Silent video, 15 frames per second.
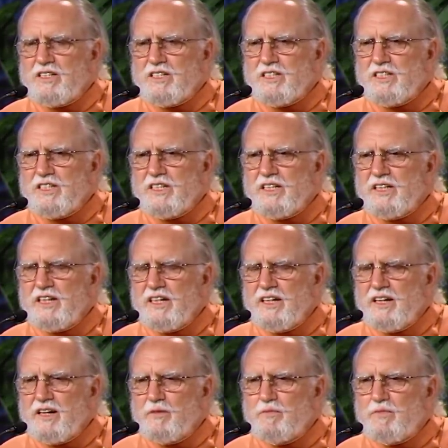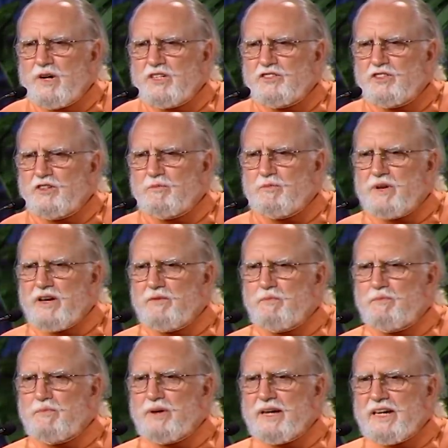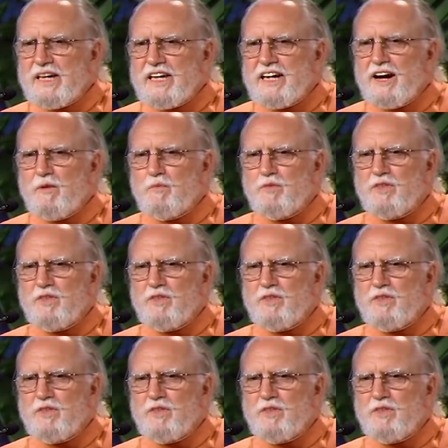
she must have been picking up